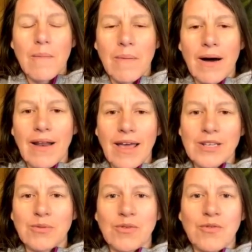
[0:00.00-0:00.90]
But
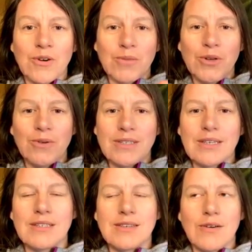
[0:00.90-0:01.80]
as we form new ones,
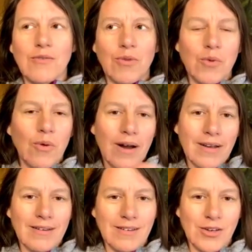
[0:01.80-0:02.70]
we want
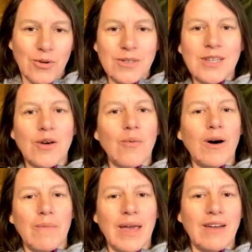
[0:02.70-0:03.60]
to go to the
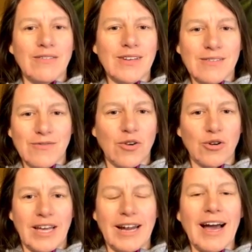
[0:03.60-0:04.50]
well-paved
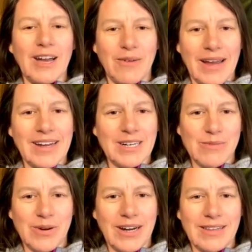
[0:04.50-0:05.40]
4-lane highway in our
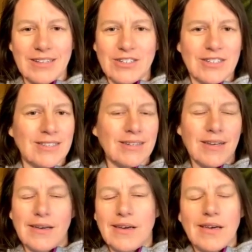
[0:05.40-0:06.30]
brain that's just
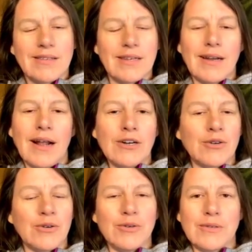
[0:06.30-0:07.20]
set it on
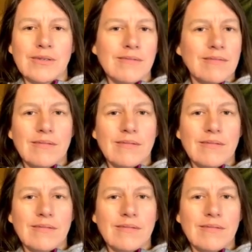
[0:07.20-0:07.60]
cruise.